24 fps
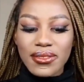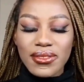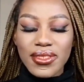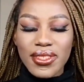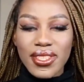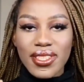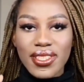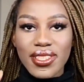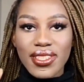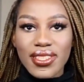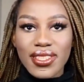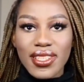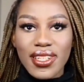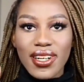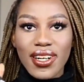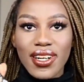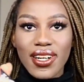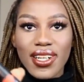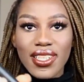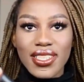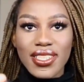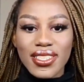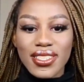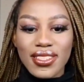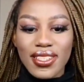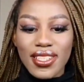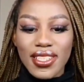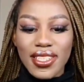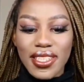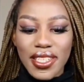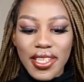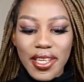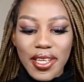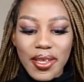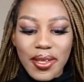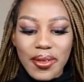with hearts
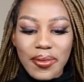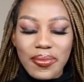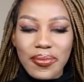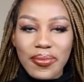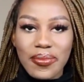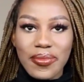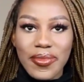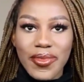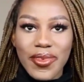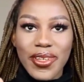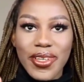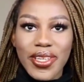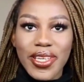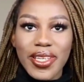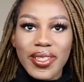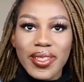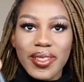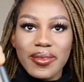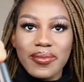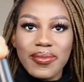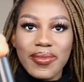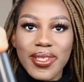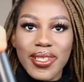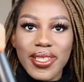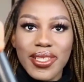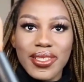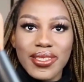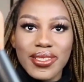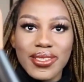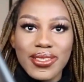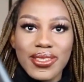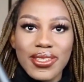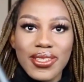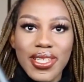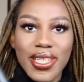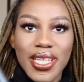on them. Okay, let me
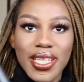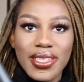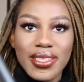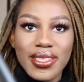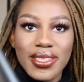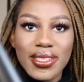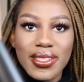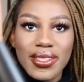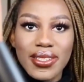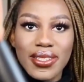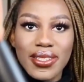show you guys.